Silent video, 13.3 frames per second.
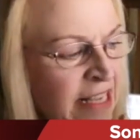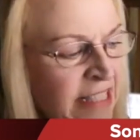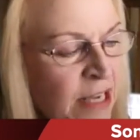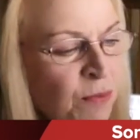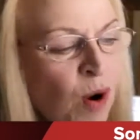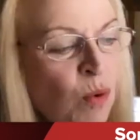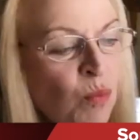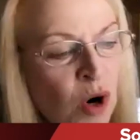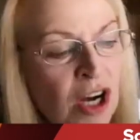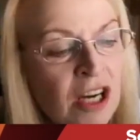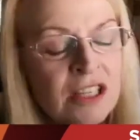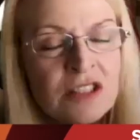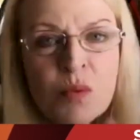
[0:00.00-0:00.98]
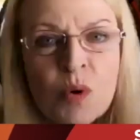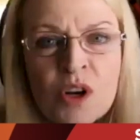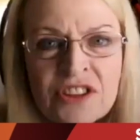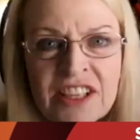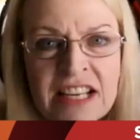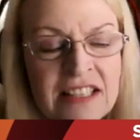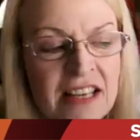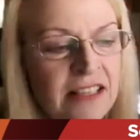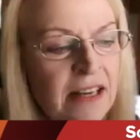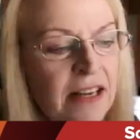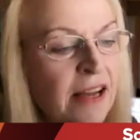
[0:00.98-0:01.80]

see what works, what doesn't.